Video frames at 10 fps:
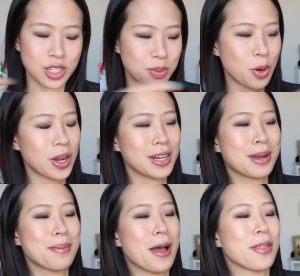disappointed
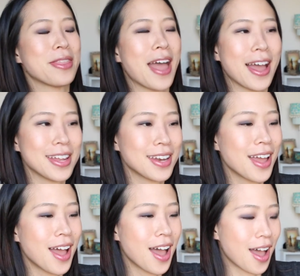about
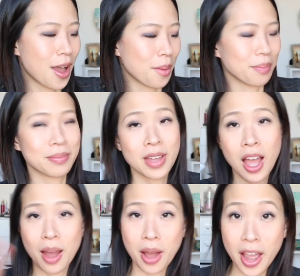that. Um,
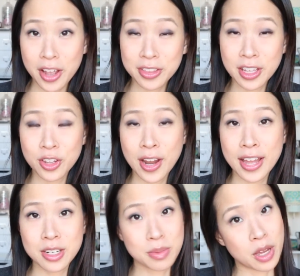I, on the other
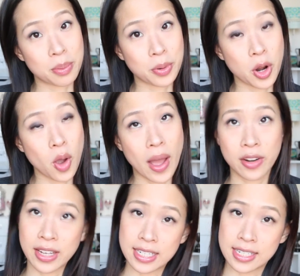hand, am not a pro. I
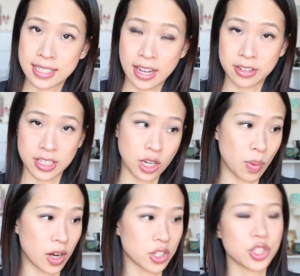don't get discounts
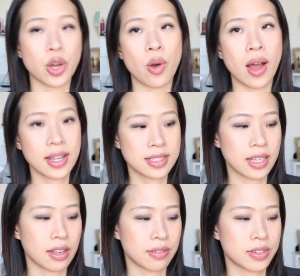anywhere, so I
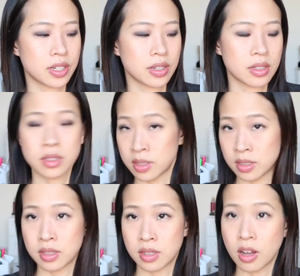saved
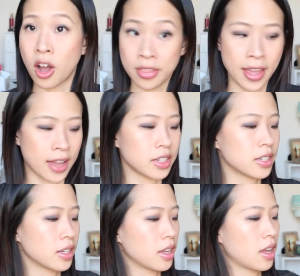on
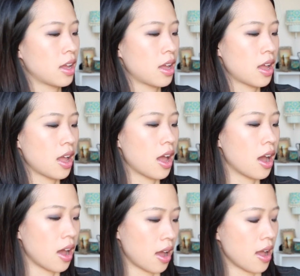that.
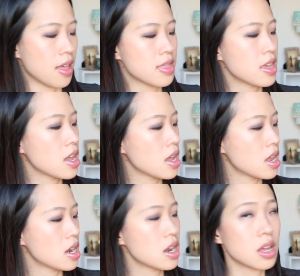Uh, and
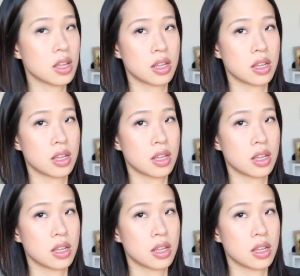then